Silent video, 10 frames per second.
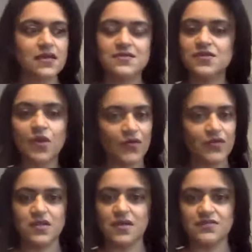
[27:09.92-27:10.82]
That's not
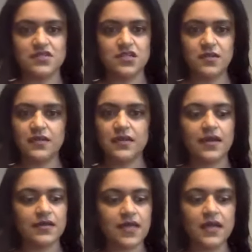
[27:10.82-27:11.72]
the time to do it. That,
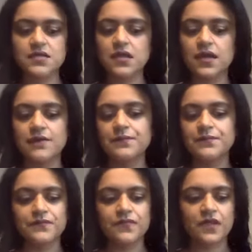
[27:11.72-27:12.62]
at that
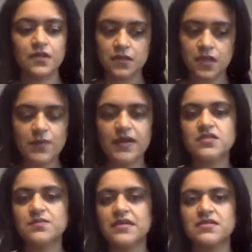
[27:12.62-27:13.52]
time, go back
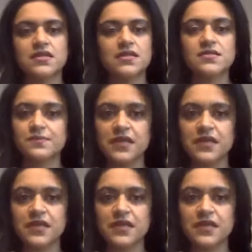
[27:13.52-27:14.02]
to basics.